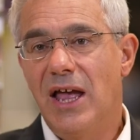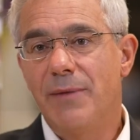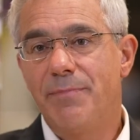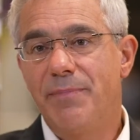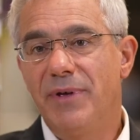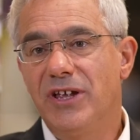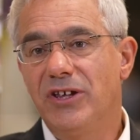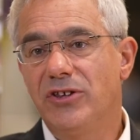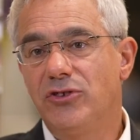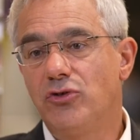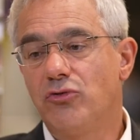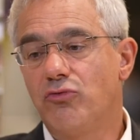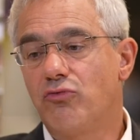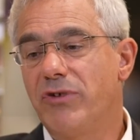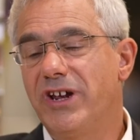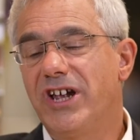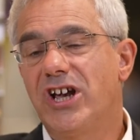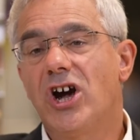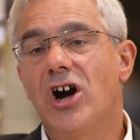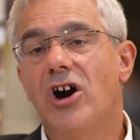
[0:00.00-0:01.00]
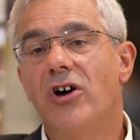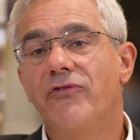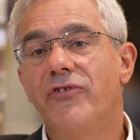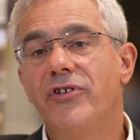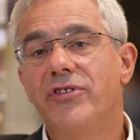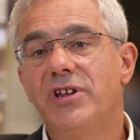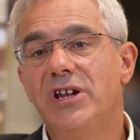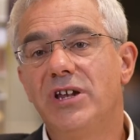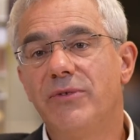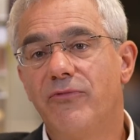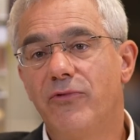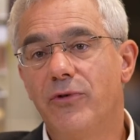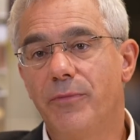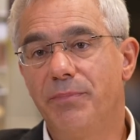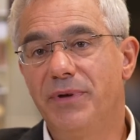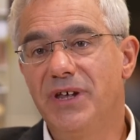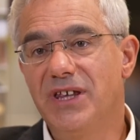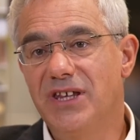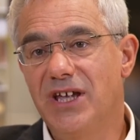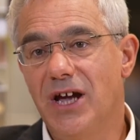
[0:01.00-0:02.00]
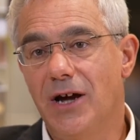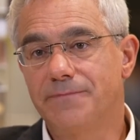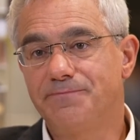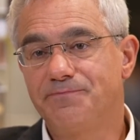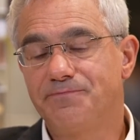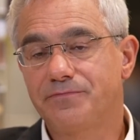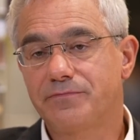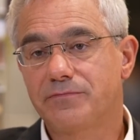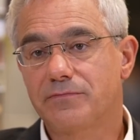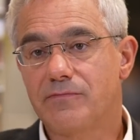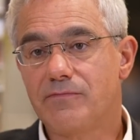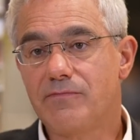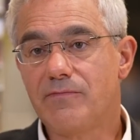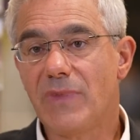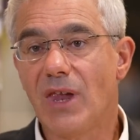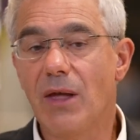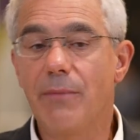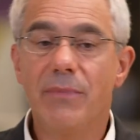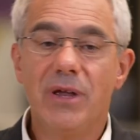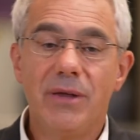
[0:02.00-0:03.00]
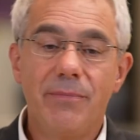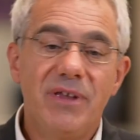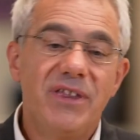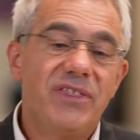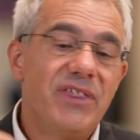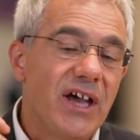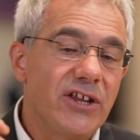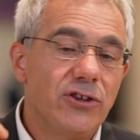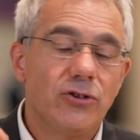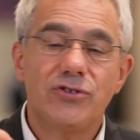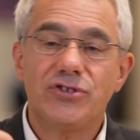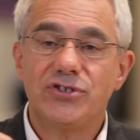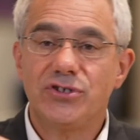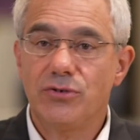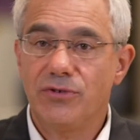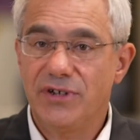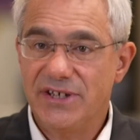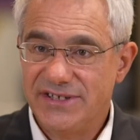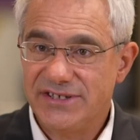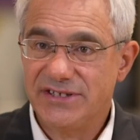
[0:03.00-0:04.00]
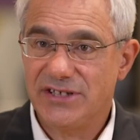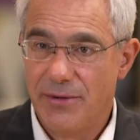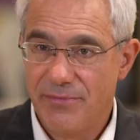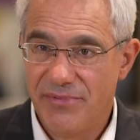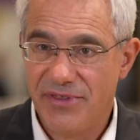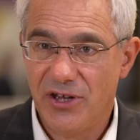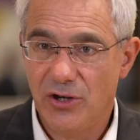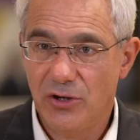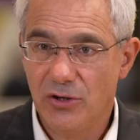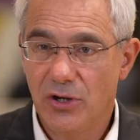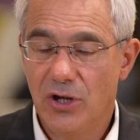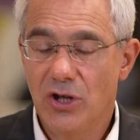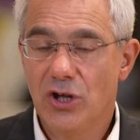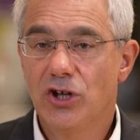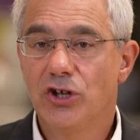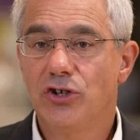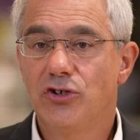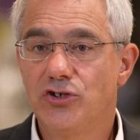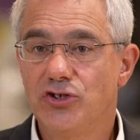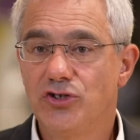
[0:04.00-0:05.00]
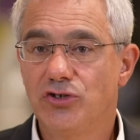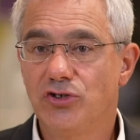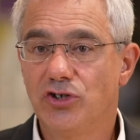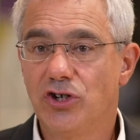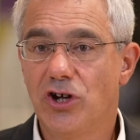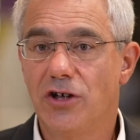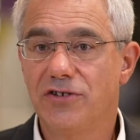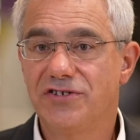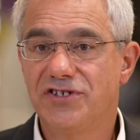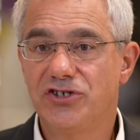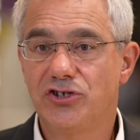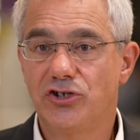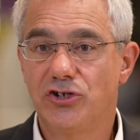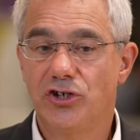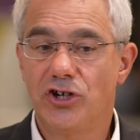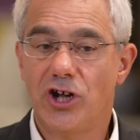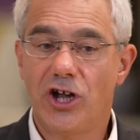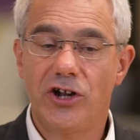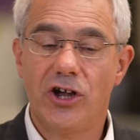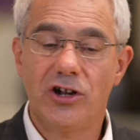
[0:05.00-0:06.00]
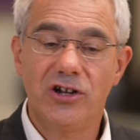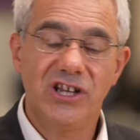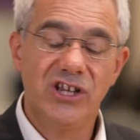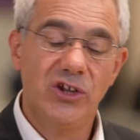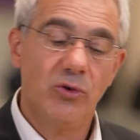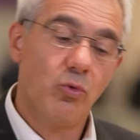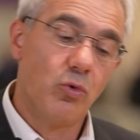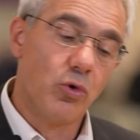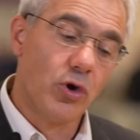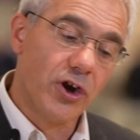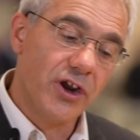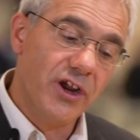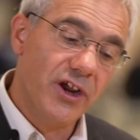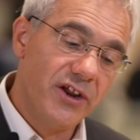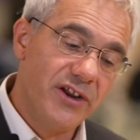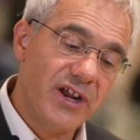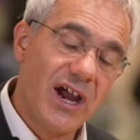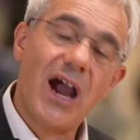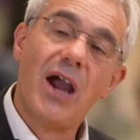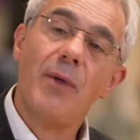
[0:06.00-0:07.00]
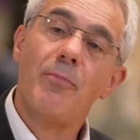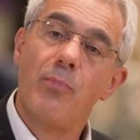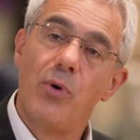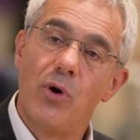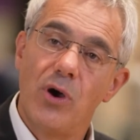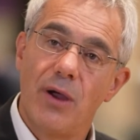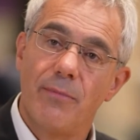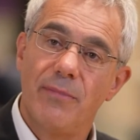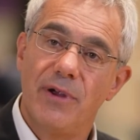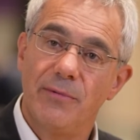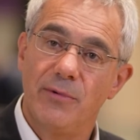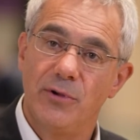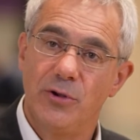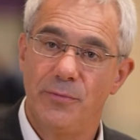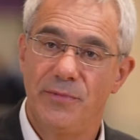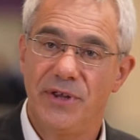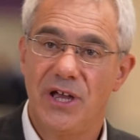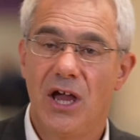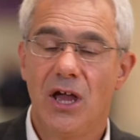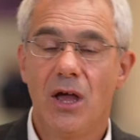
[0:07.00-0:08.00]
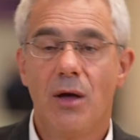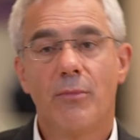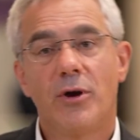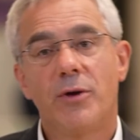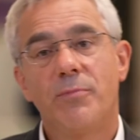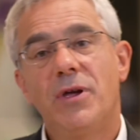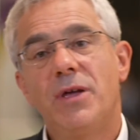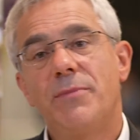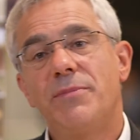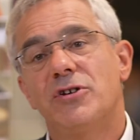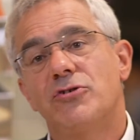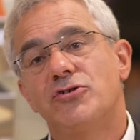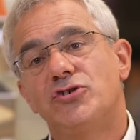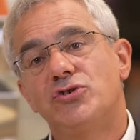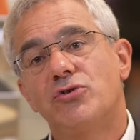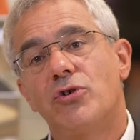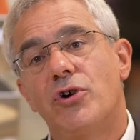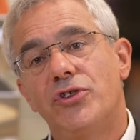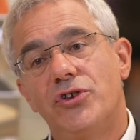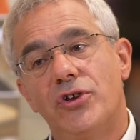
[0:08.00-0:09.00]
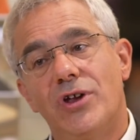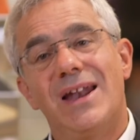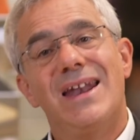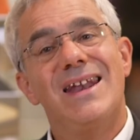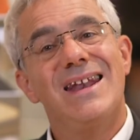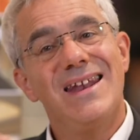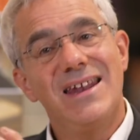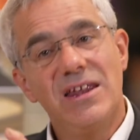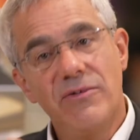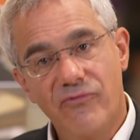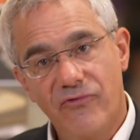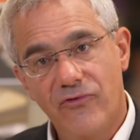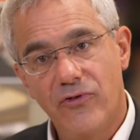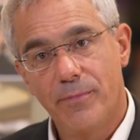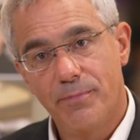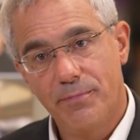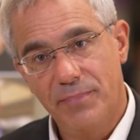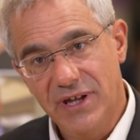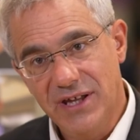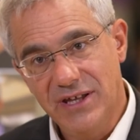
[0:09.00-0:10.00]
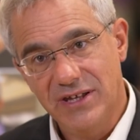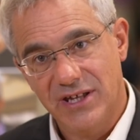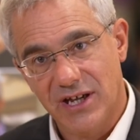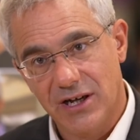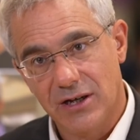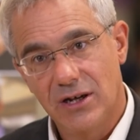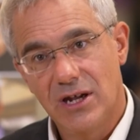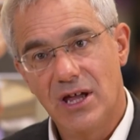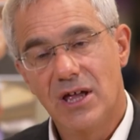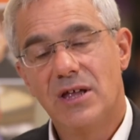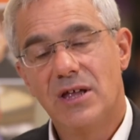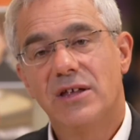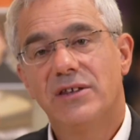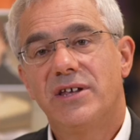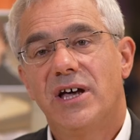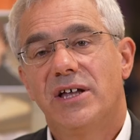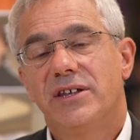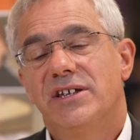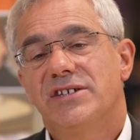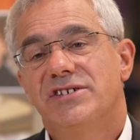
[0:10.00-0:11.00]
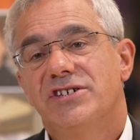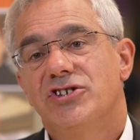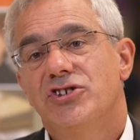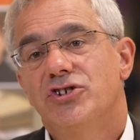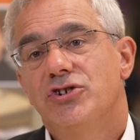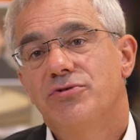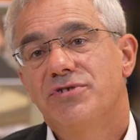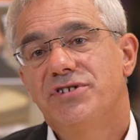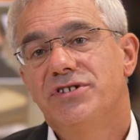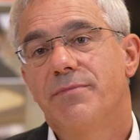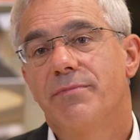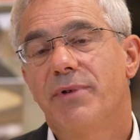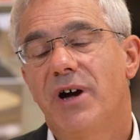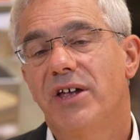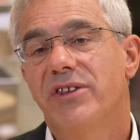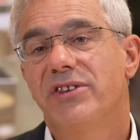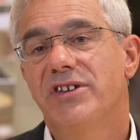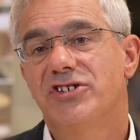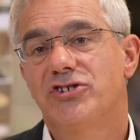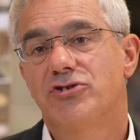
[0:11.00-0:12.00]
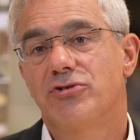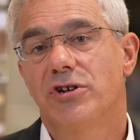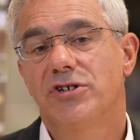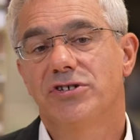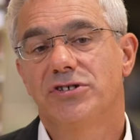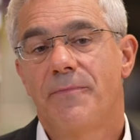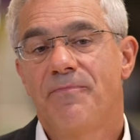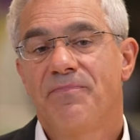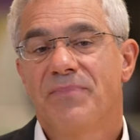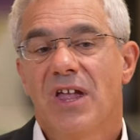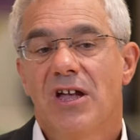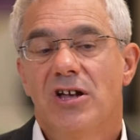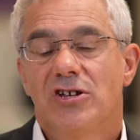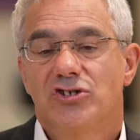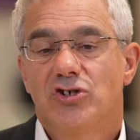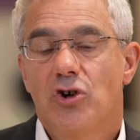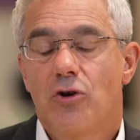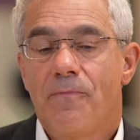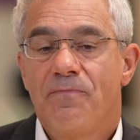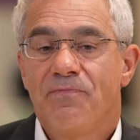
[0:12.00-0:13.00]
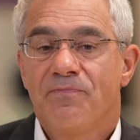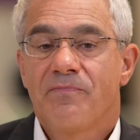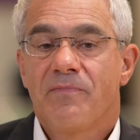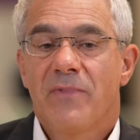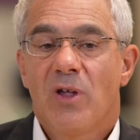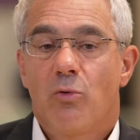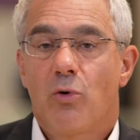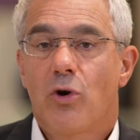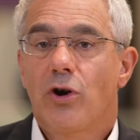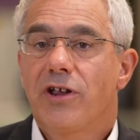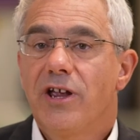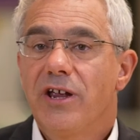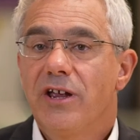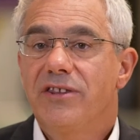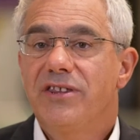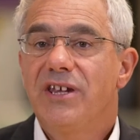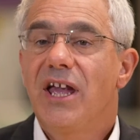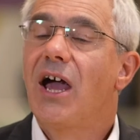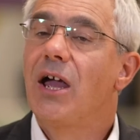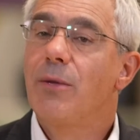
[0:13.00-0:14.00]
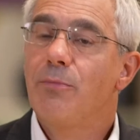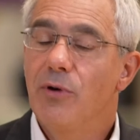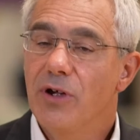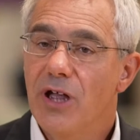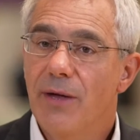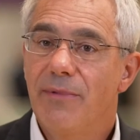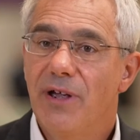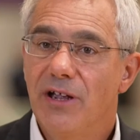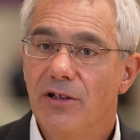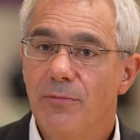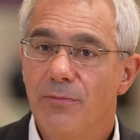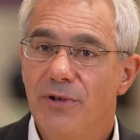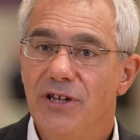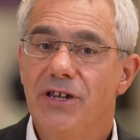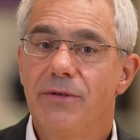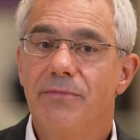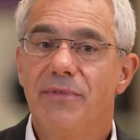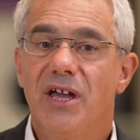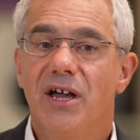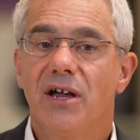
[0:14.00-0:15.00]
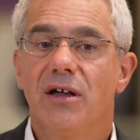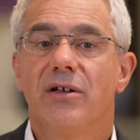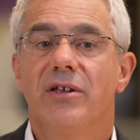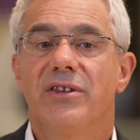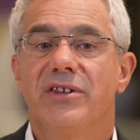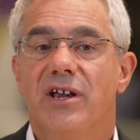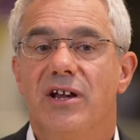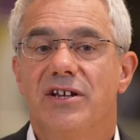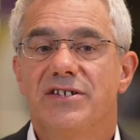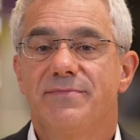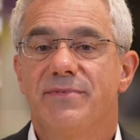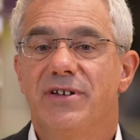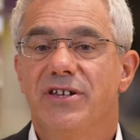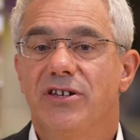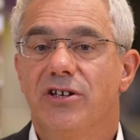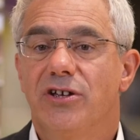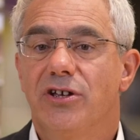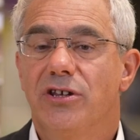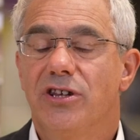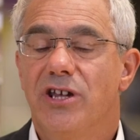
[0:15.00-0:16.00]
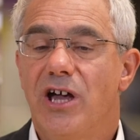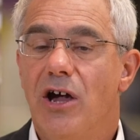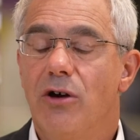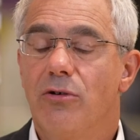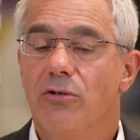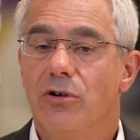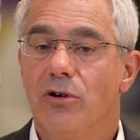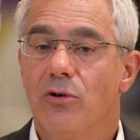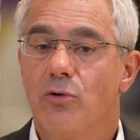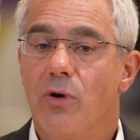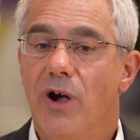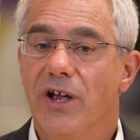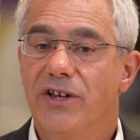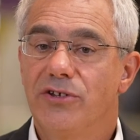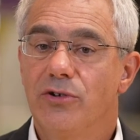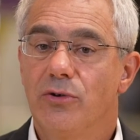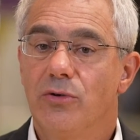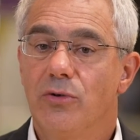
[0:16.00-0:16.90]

helping to recover the lymphopenia. Maybe that also is something you should consider not only working on hypogammaglobulinemia, but maybe also on the lymphopenia that is induced by these drugs. So, working on the hypogammaglobulinemia, there has been uh, now quite